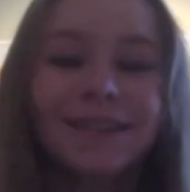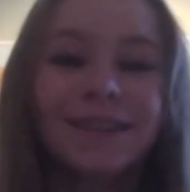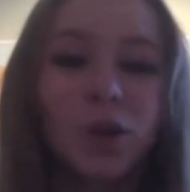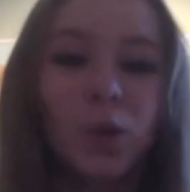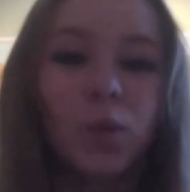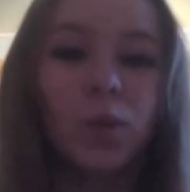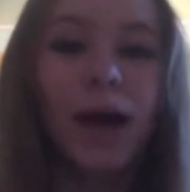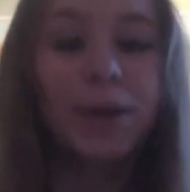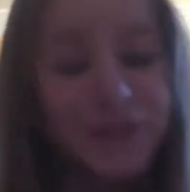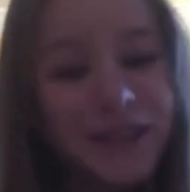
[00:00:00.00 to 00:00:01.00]
So,
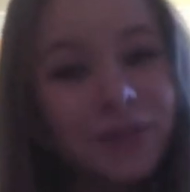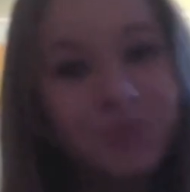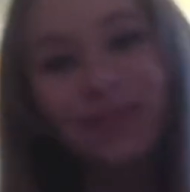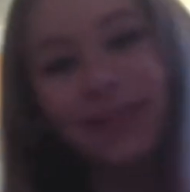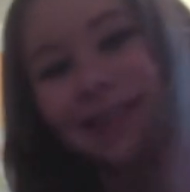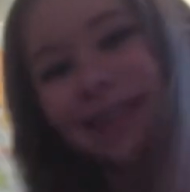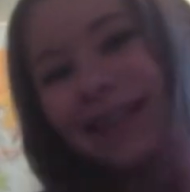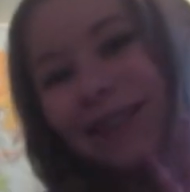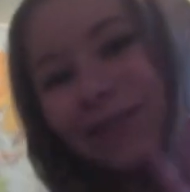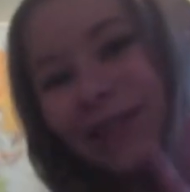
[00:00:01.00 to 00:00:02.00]
I will see you
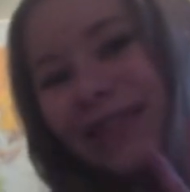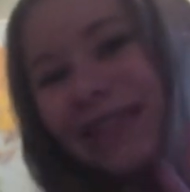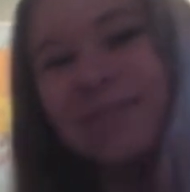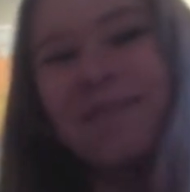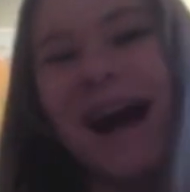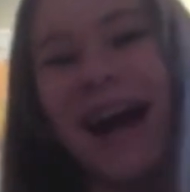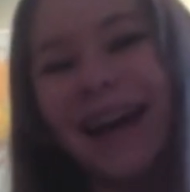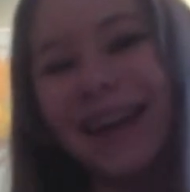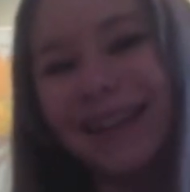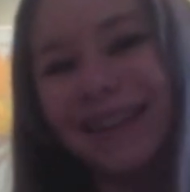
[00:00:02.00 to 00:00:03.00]
next Wednesday. Bye.